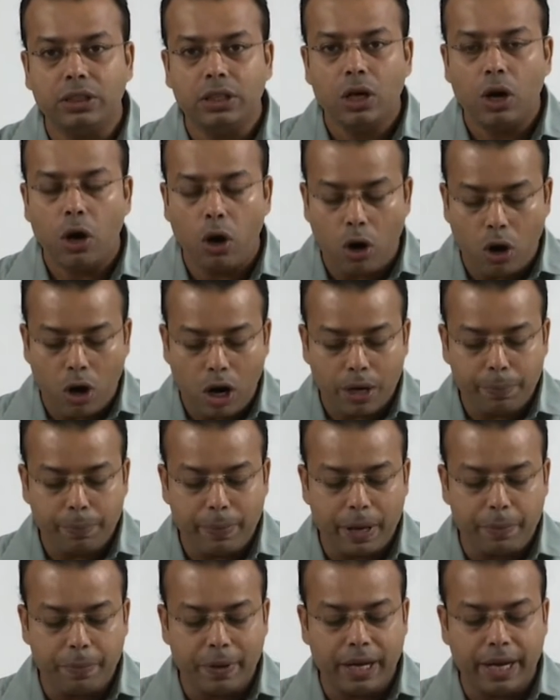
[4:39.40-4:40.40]
or
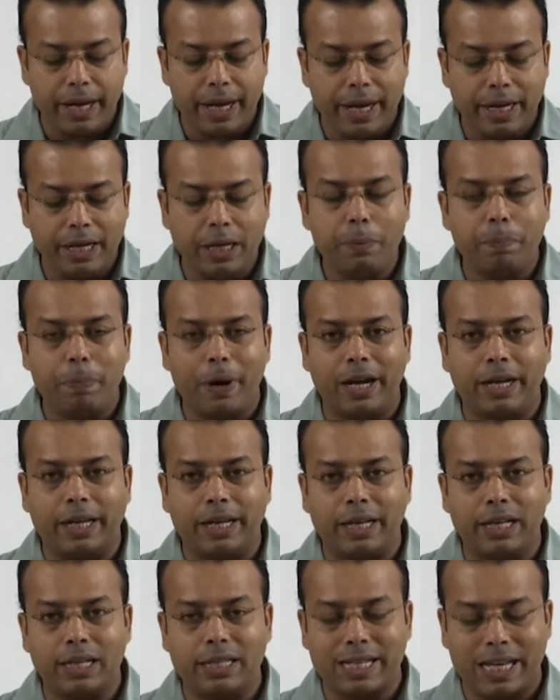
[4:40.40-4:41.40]
maybe any
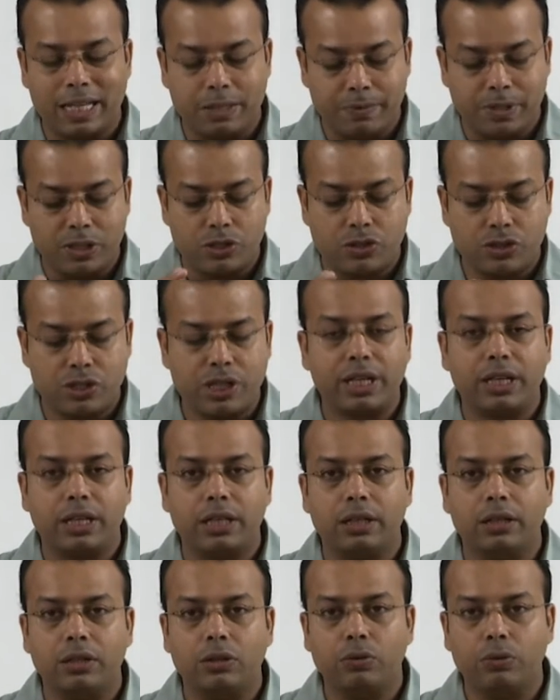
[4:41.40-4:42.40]
particles has been
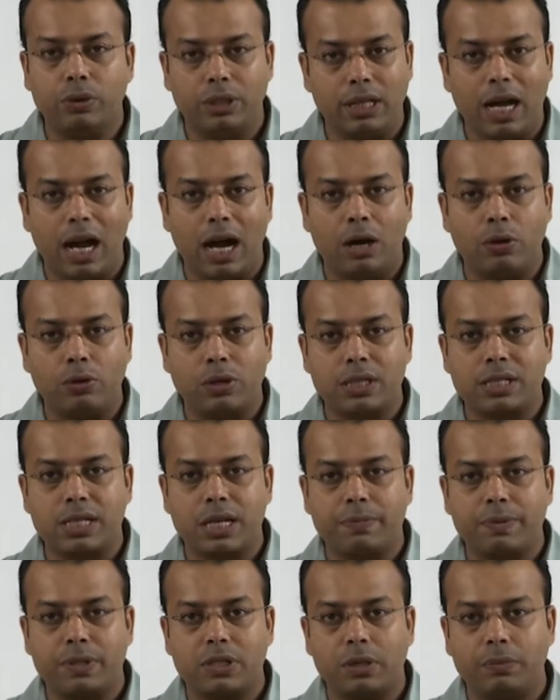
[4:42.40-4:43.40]
stick with the outer
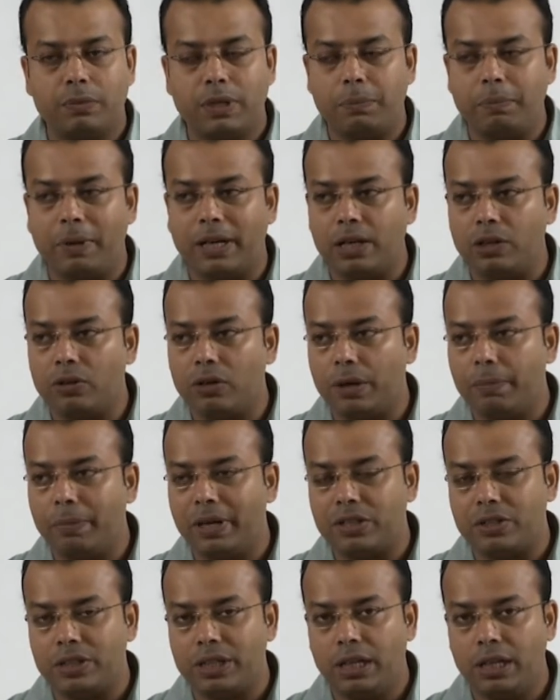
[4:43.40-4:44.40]
surface of that particular
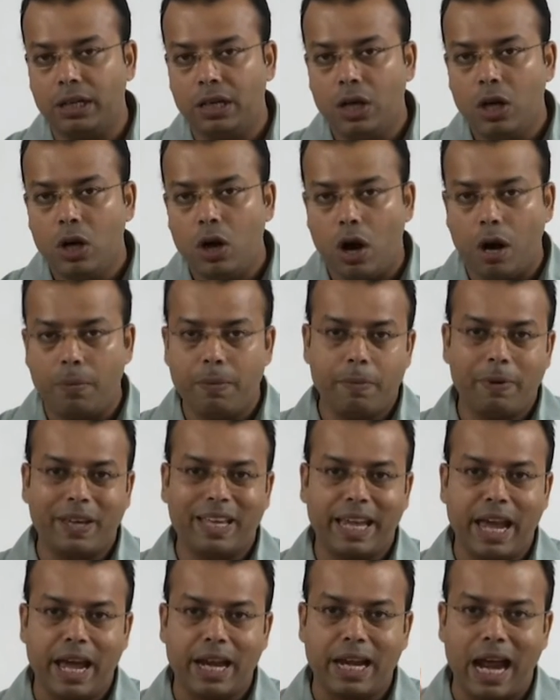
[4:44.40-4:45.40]
material or maybe
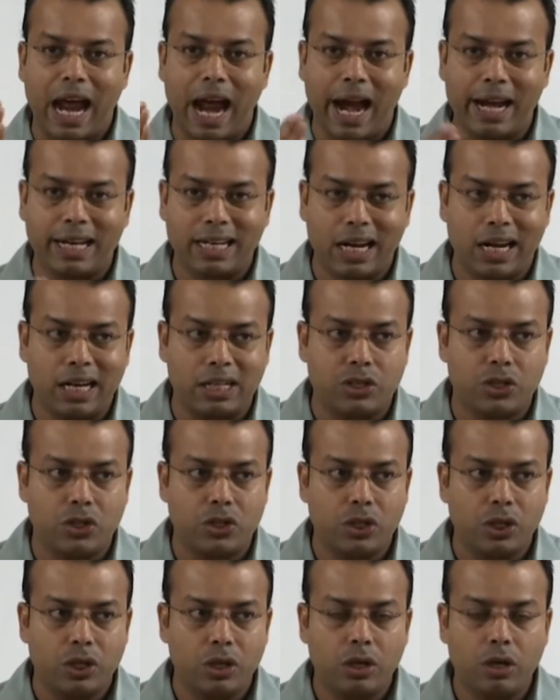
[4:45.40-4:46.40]
can
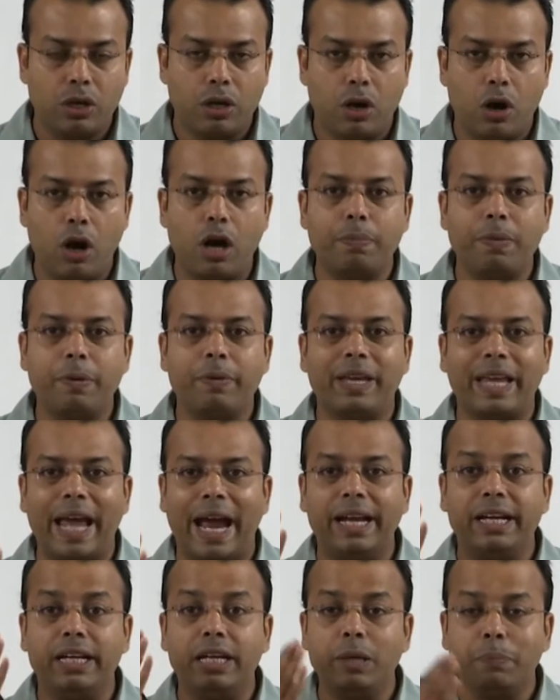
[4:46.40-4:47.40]
attach or maybe
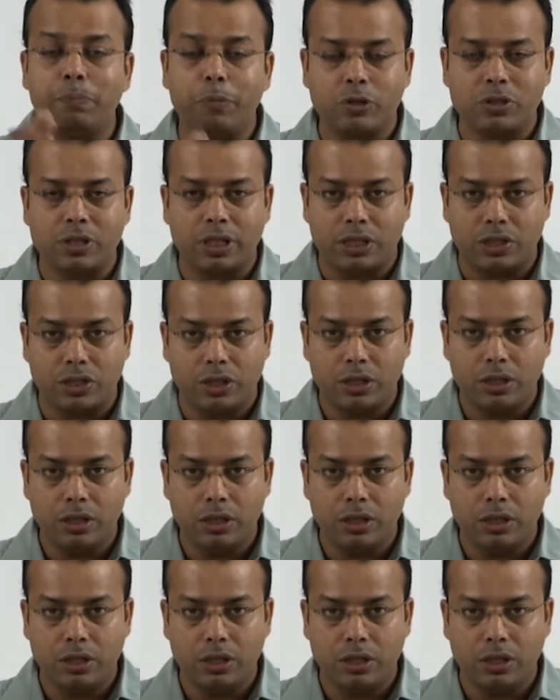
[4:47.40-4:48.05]
can deposit